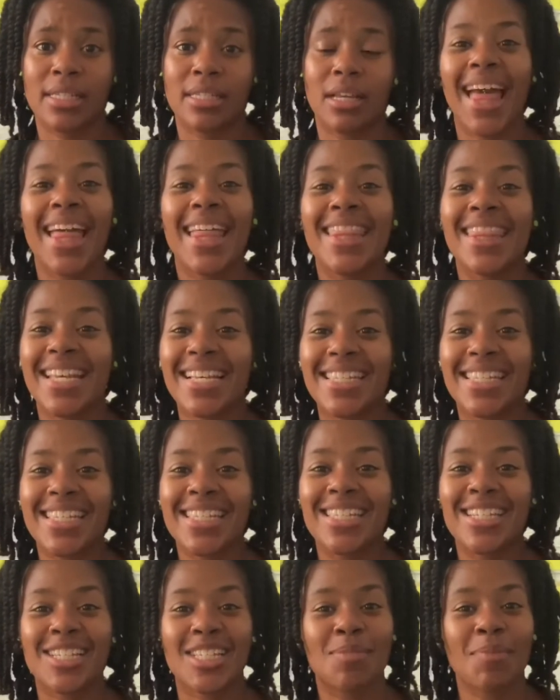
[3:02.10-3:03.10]
This
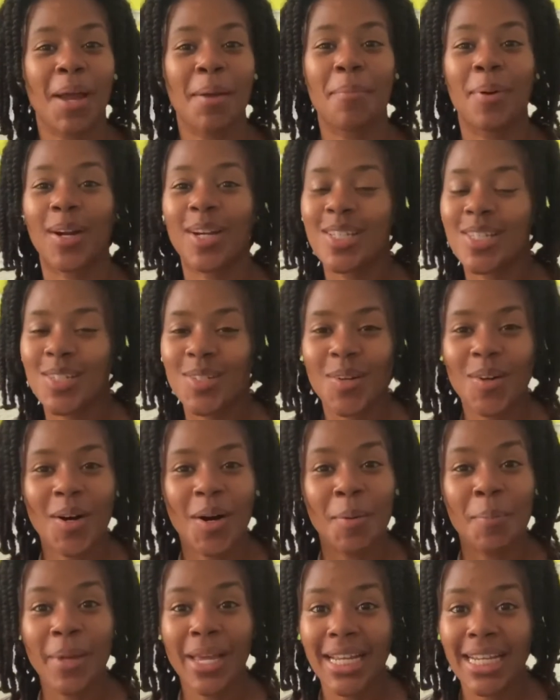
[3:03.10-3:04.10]
is just my personal
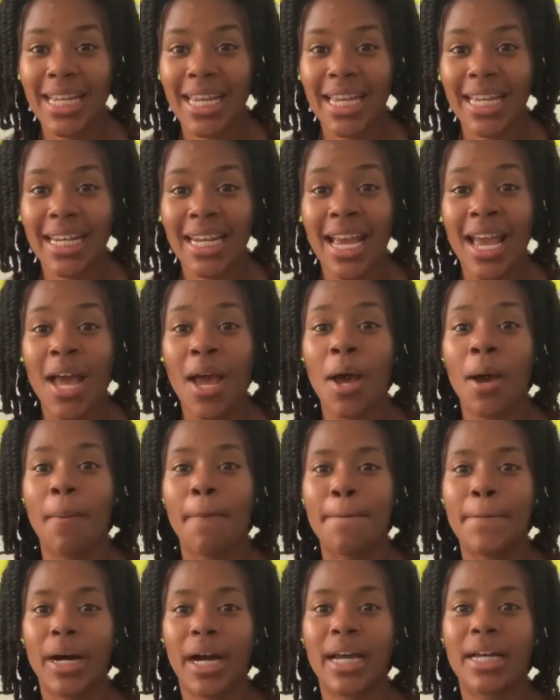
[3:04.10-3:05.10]
opinion,
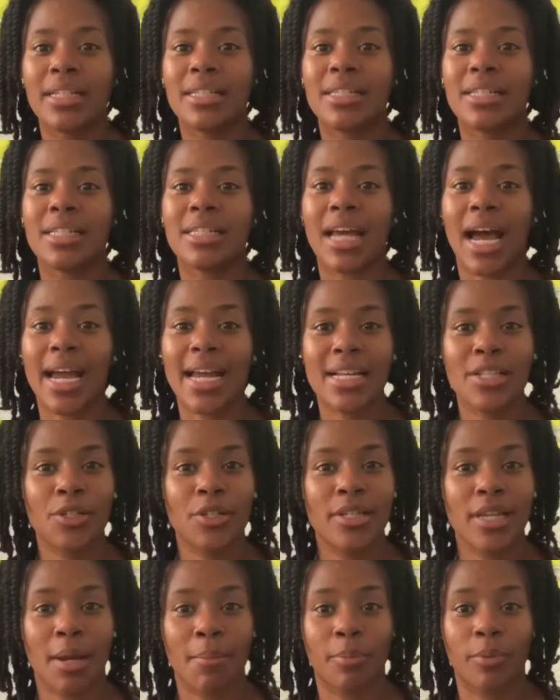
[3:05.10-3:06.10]
but diets are
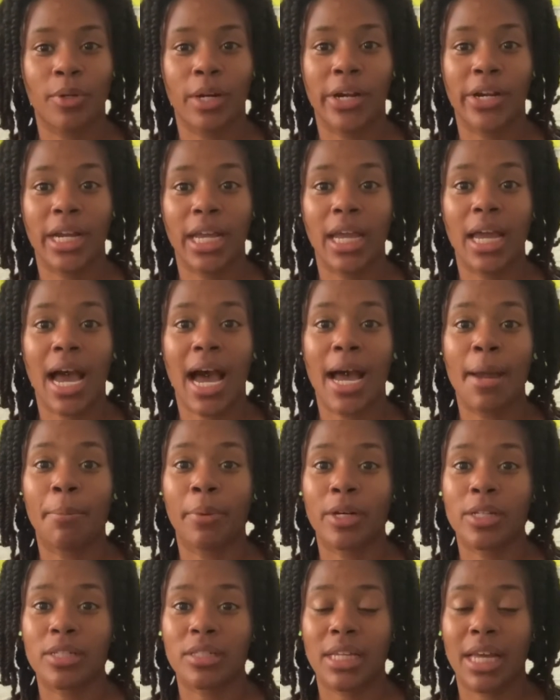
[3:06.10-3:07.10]
temporary. I
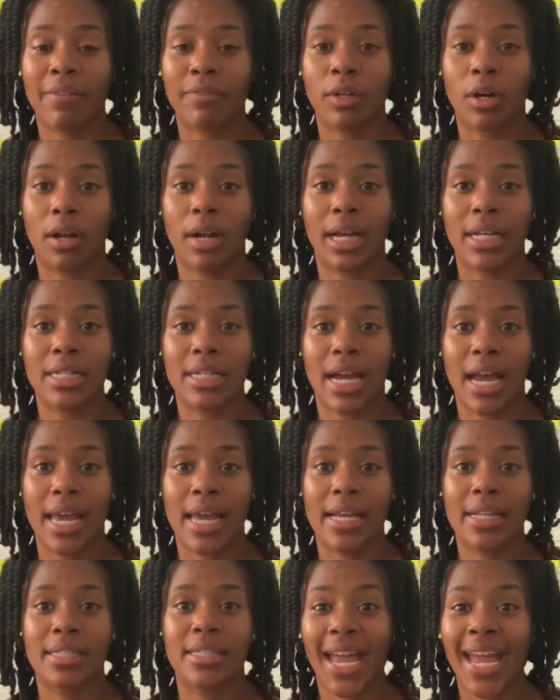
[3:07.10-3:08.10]
personally have gone on
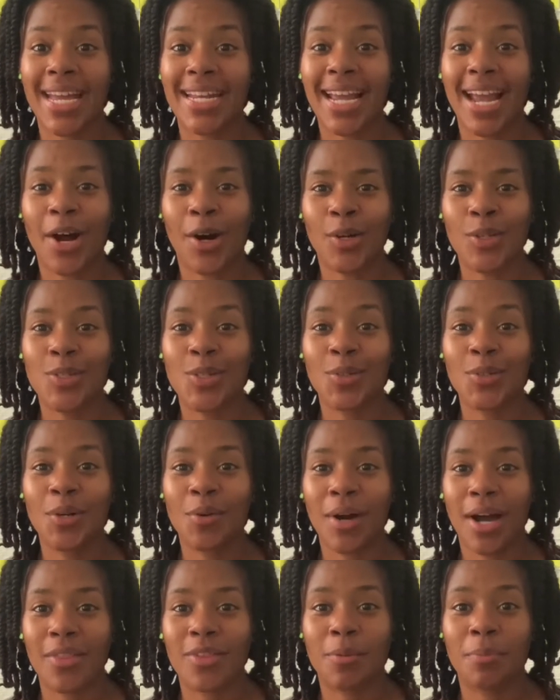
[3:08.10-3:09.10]
diets, and I also know
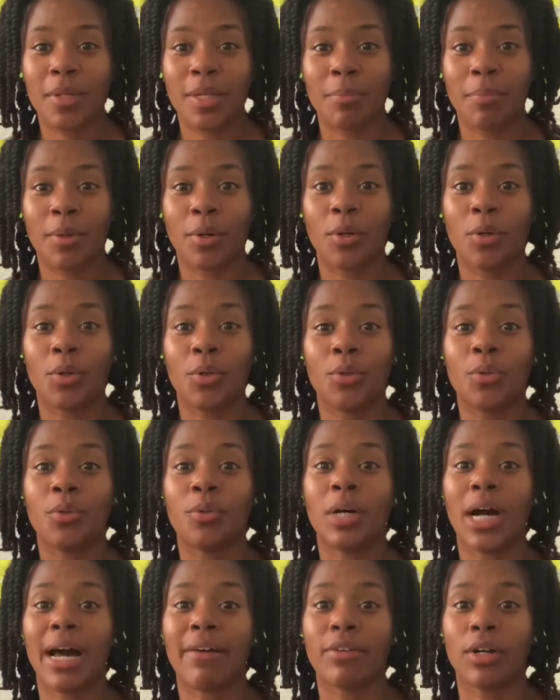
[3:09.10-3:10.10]
other people who
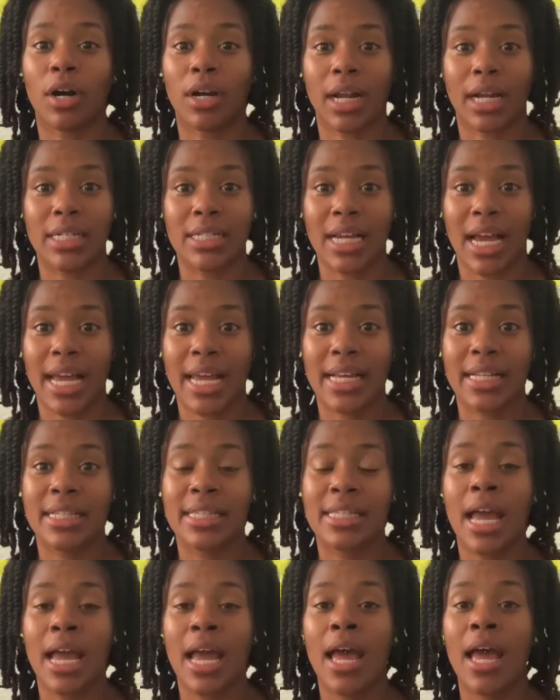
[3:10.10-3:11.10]
have gone on diets.
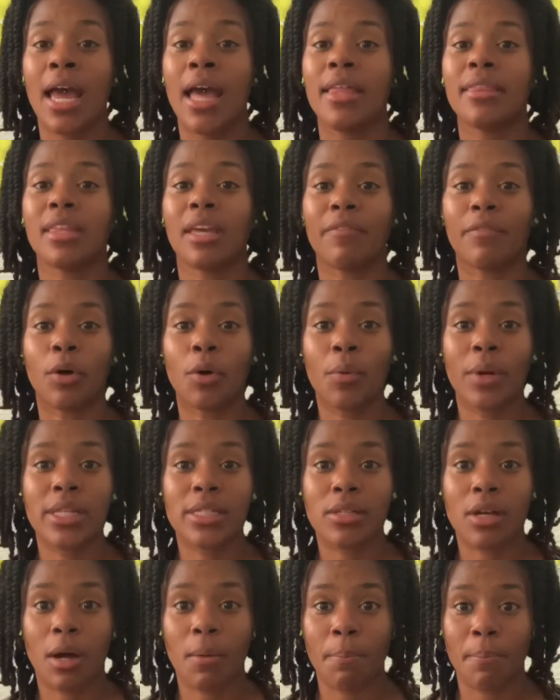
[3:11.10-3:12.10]
They've always
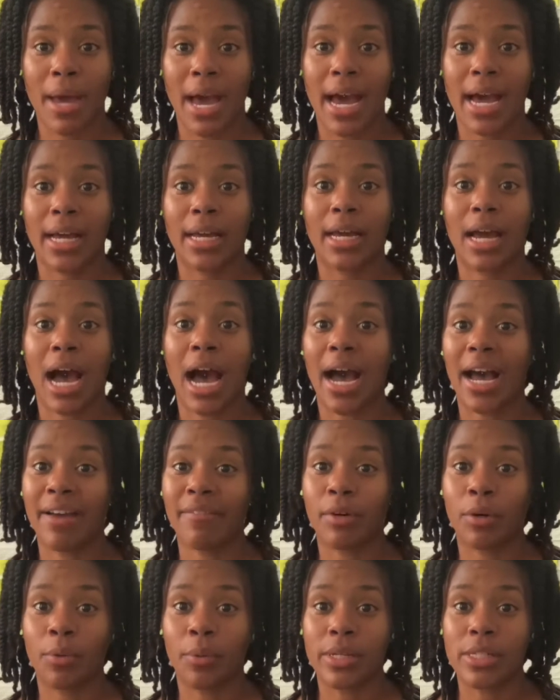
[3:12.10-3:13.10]
gone back. I've
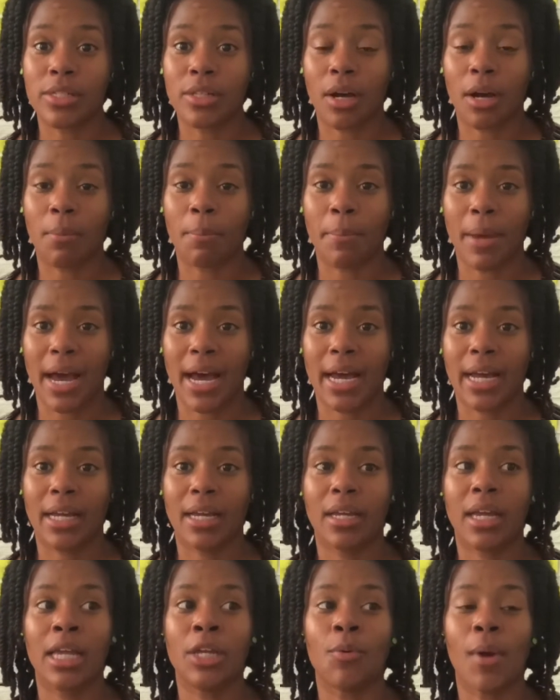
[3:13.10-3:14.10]
always gone back.
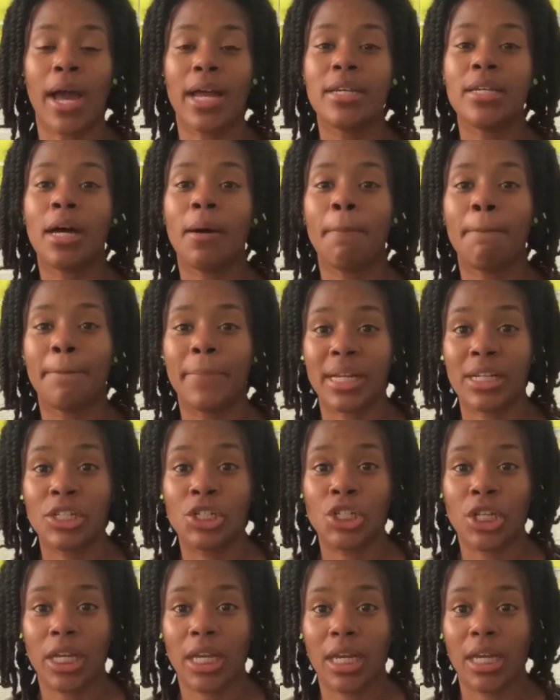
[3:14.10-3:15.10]
You end up
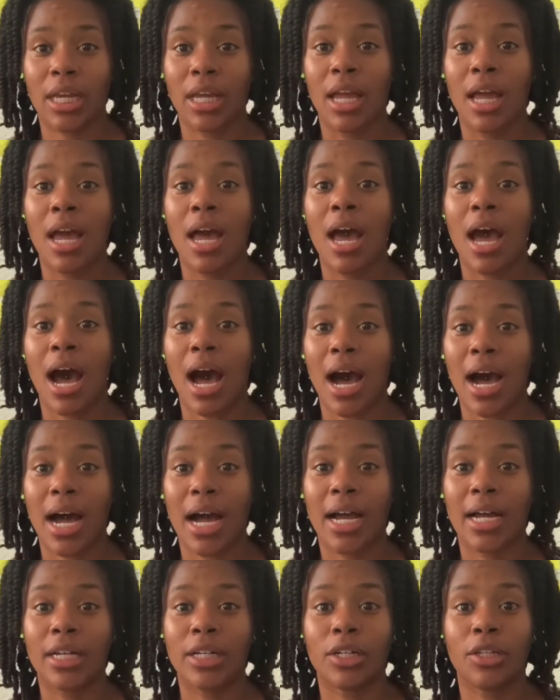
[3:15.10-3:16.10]
binging
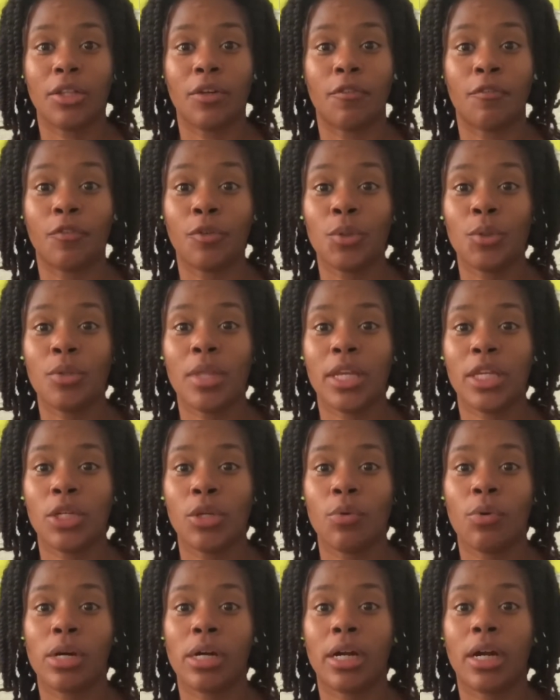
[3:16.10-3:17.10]
on the food that you
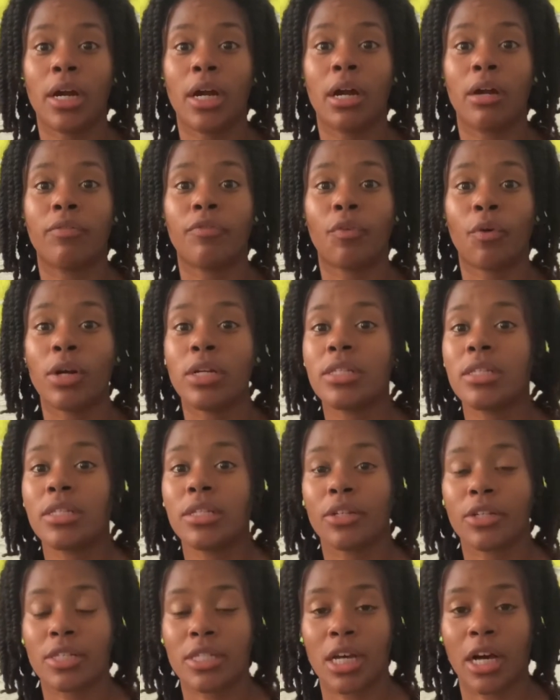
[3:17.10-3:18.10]
were forcing
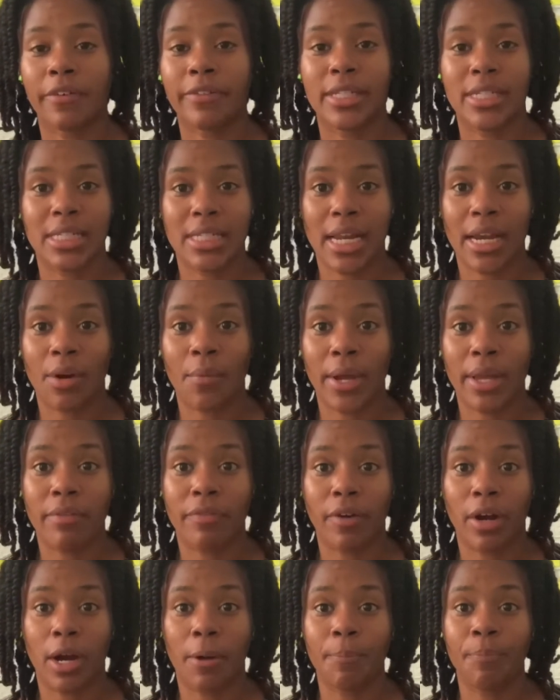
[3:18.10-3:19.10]
yourself to stay away
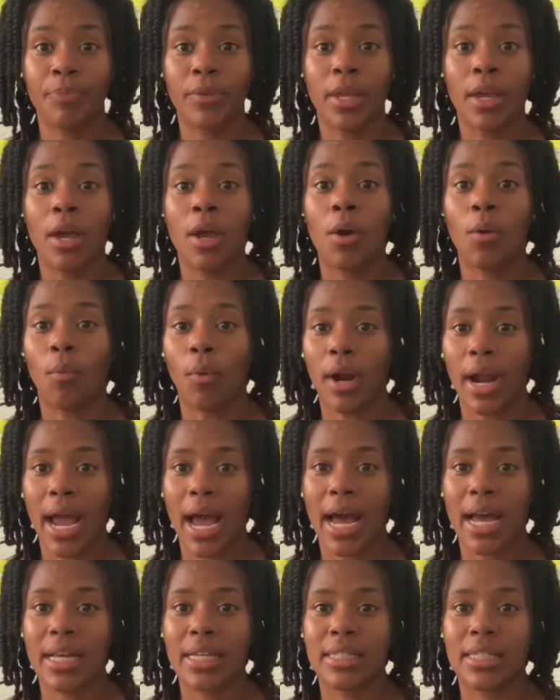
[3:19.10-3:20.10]
from.
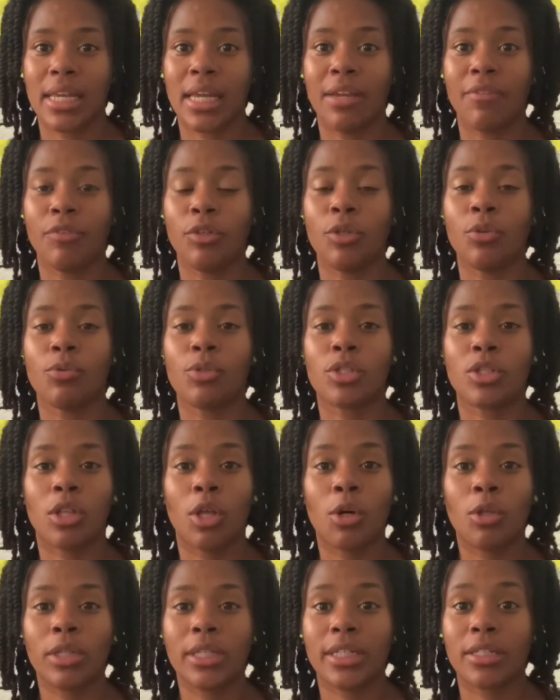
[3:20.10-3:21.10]
Whereas if you
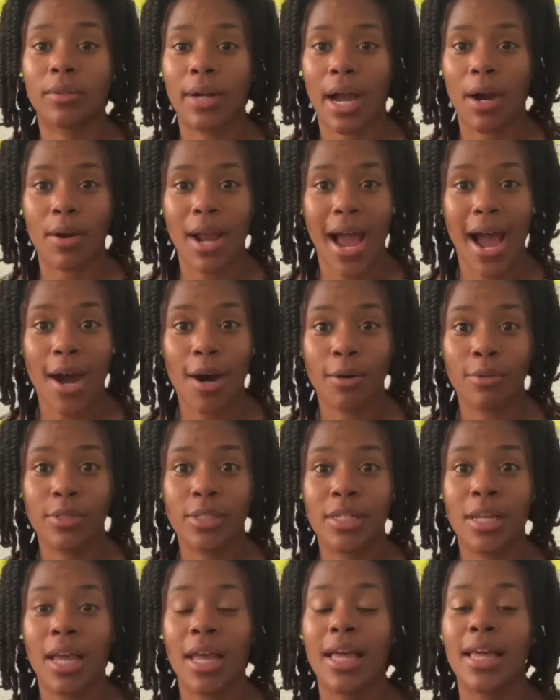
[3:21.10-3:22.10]
slowly crowd out
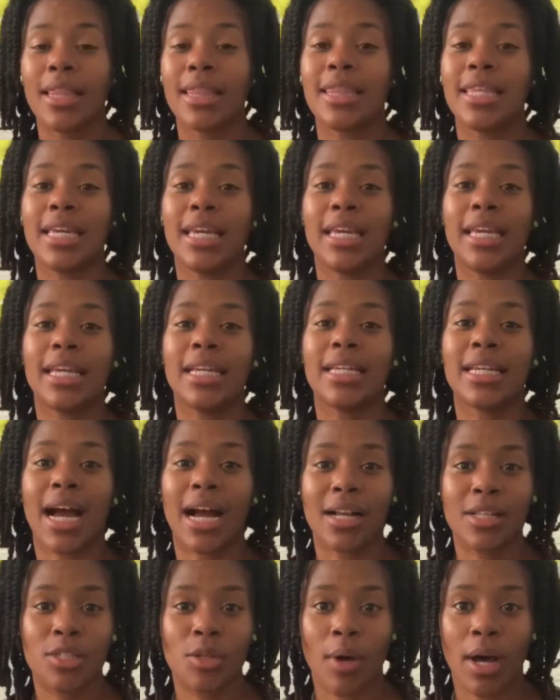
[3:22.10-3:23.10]
the
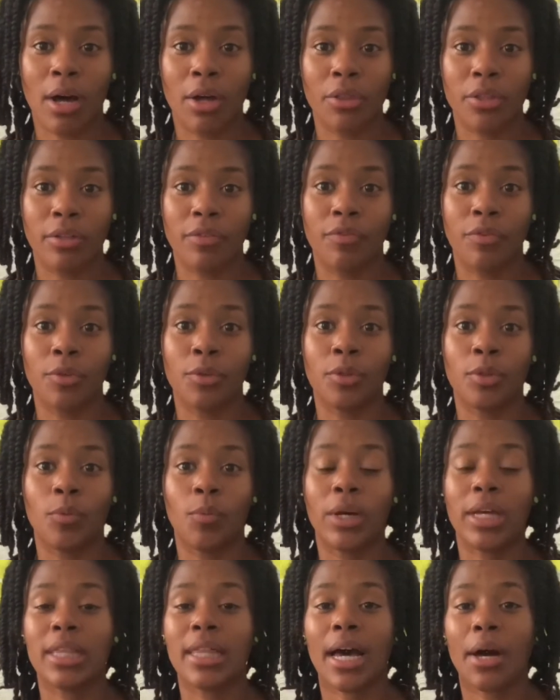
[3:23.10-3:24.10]
not so healthy food
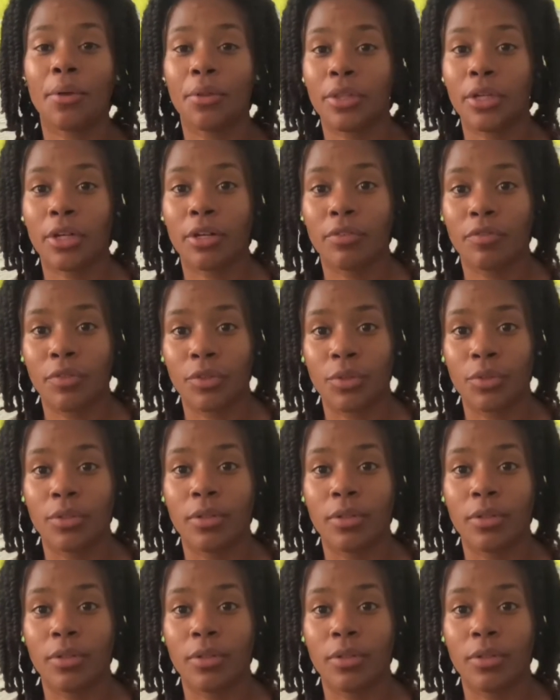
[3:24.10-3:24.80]
with healthier food,